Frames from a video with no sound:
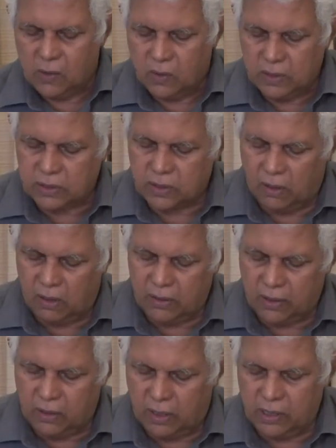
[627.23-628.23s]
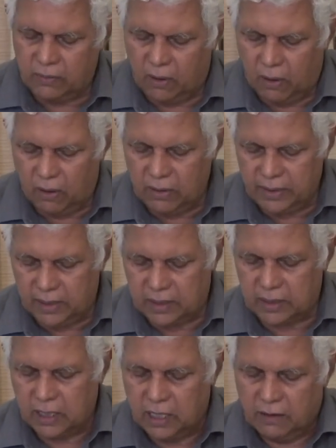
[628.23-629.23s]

who is called the God of all the earth.